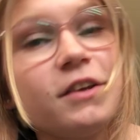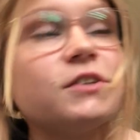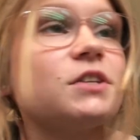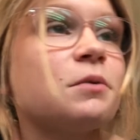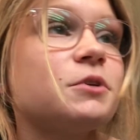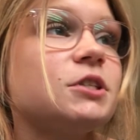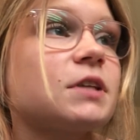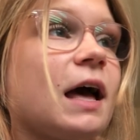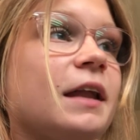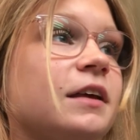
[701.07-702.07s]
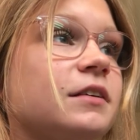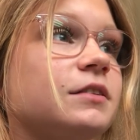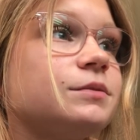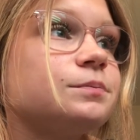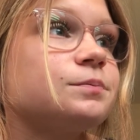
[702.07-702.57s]
so it just kind of,
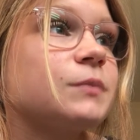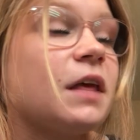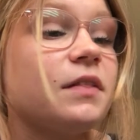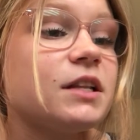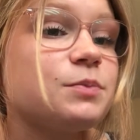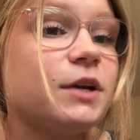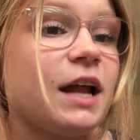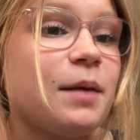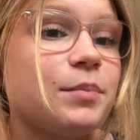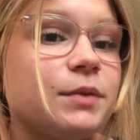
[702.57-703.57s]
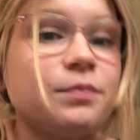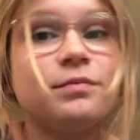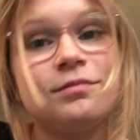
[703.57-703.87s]
that's what happened.